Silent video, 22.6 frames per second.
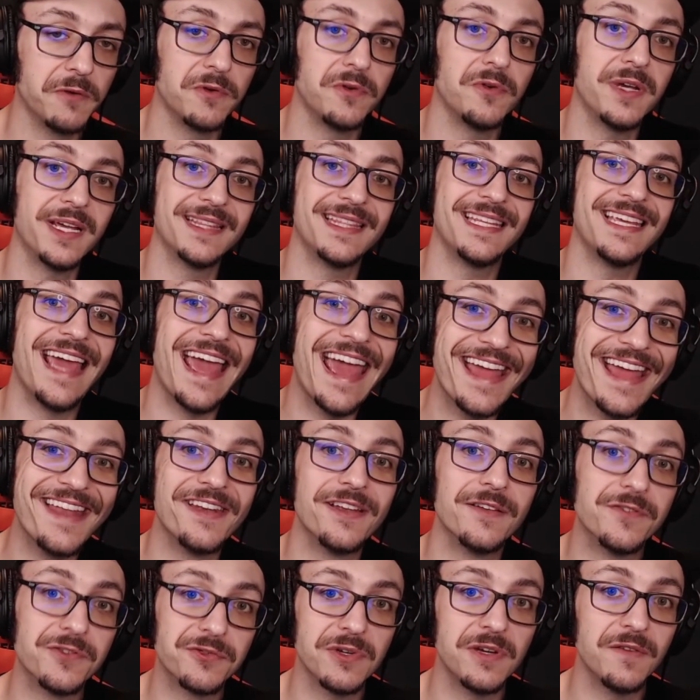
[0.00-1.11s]
doing at the end of
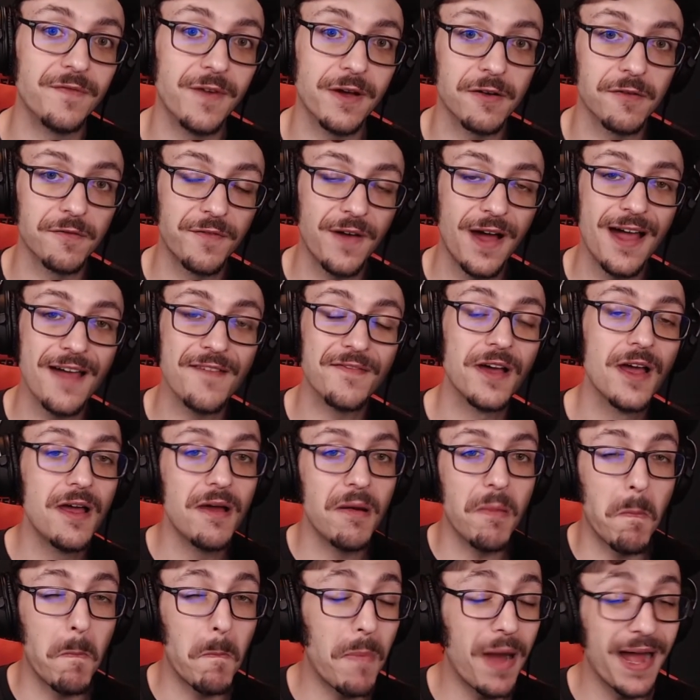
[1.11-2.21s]
Street Fighter V,
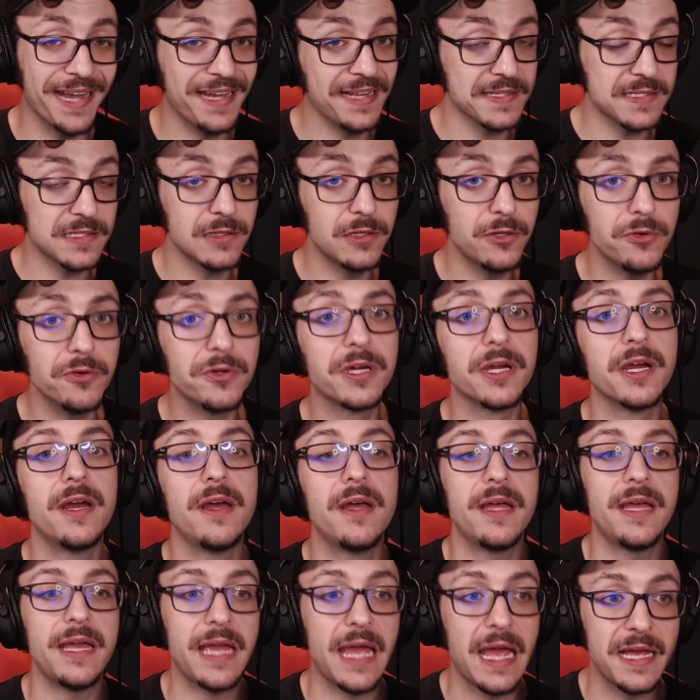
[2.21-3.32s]
minus Luke,
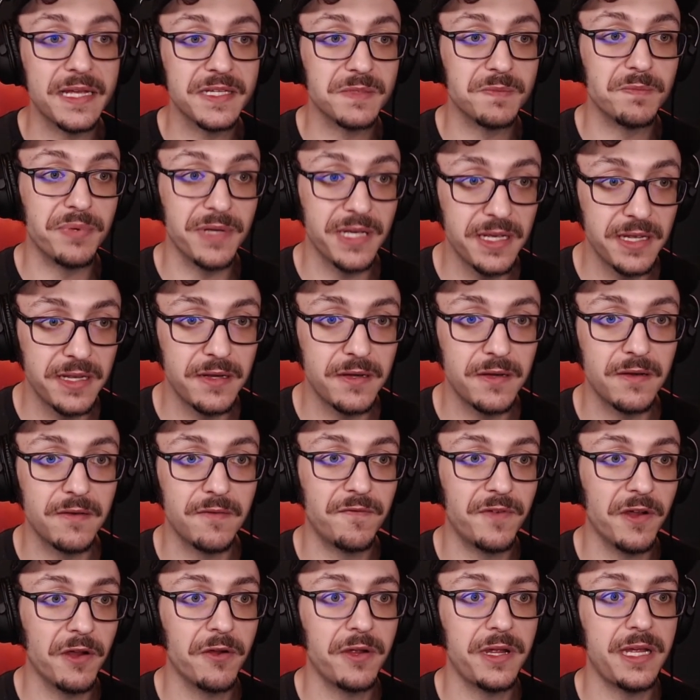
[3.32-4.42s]
has been
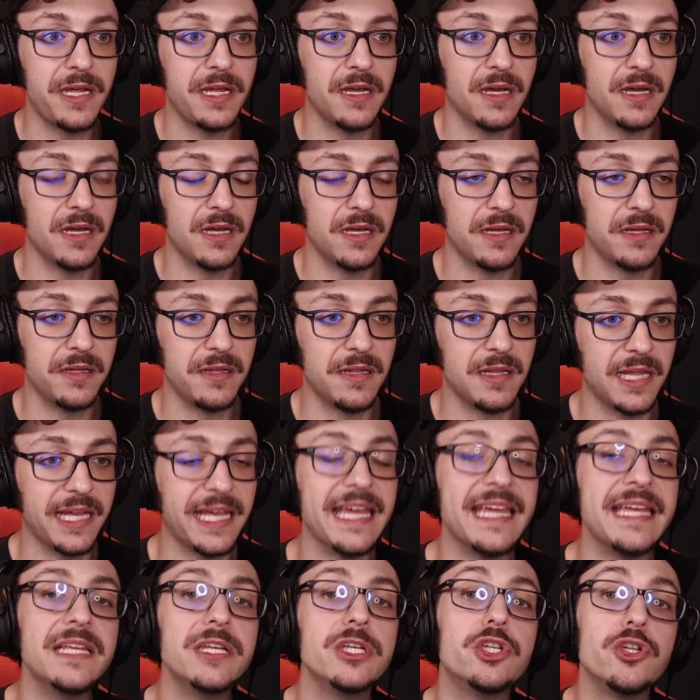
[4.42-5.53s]
very like
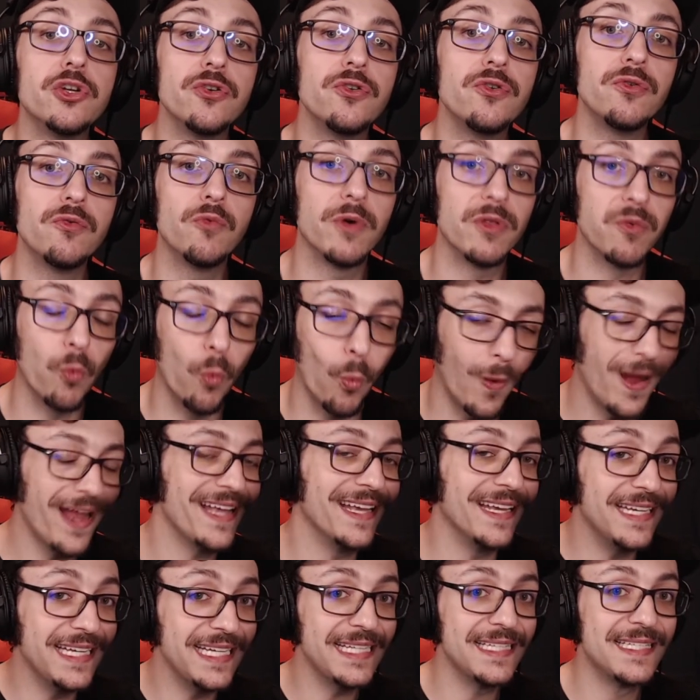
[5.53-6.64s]
in tune with what
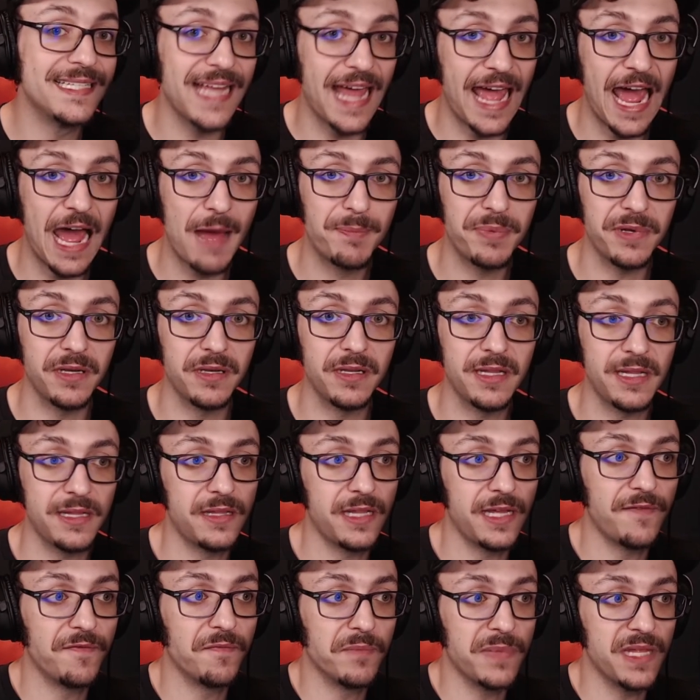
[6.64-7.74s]
needs to happen.
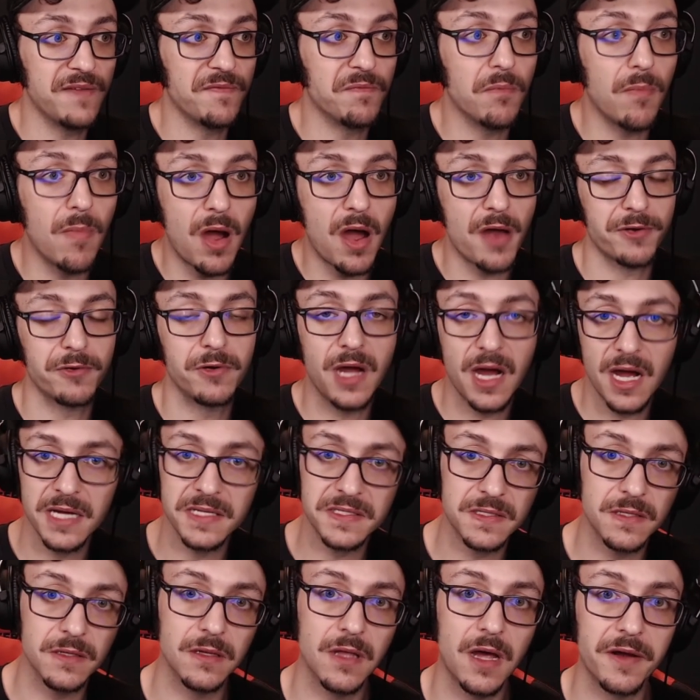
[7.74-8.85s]
They've modernized
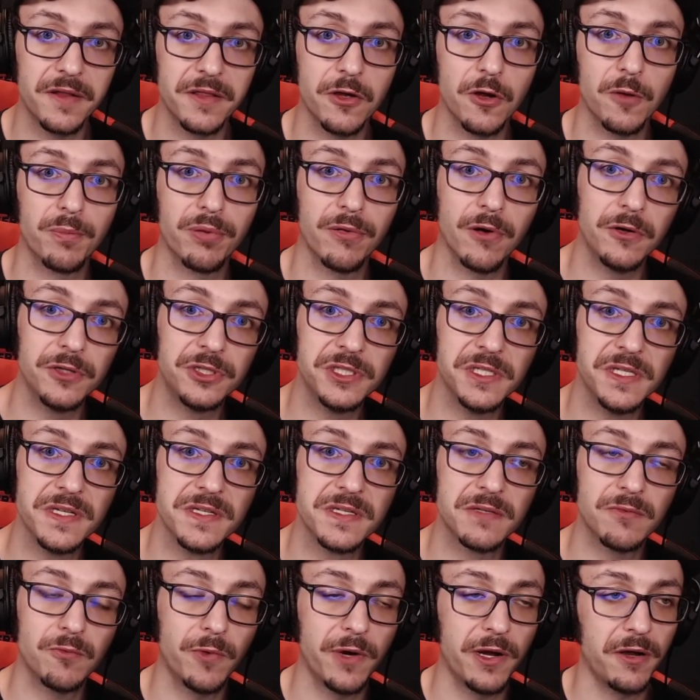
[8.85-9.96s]
a lot of their approaches,
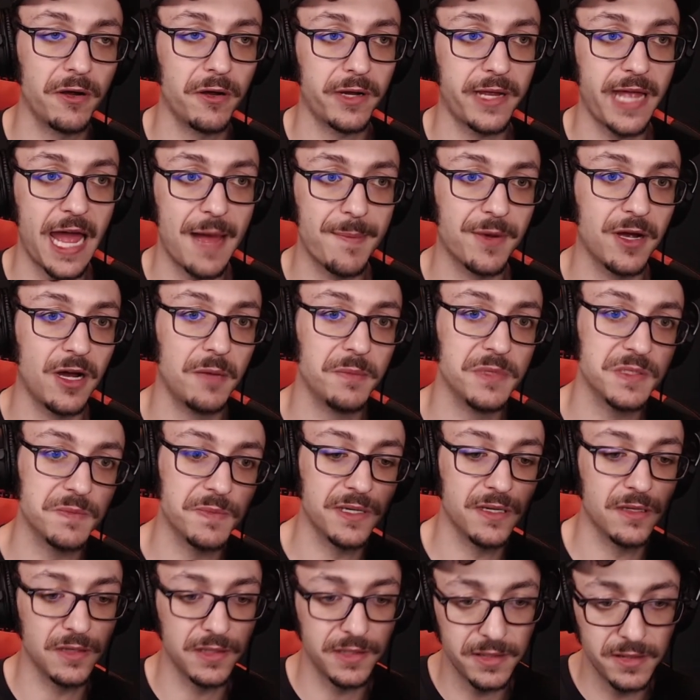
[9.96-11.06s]
where Capcom has been a
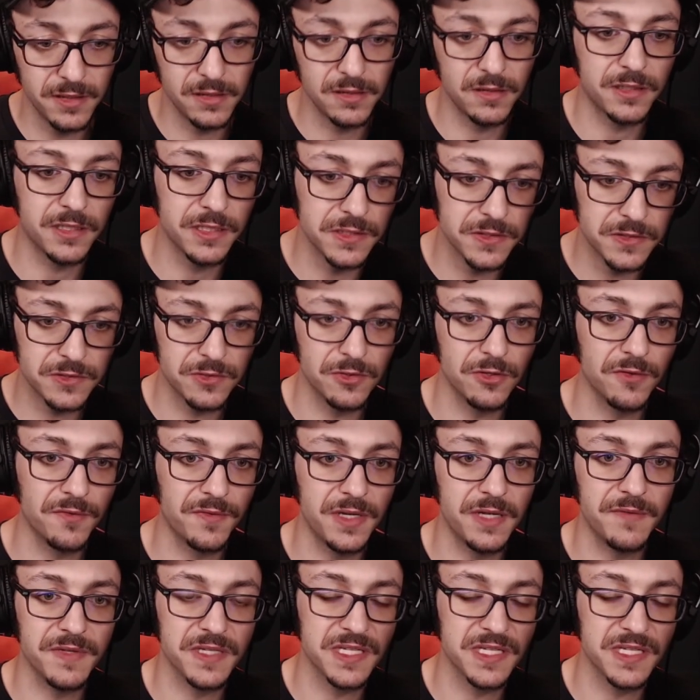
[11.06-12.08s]
little conservative and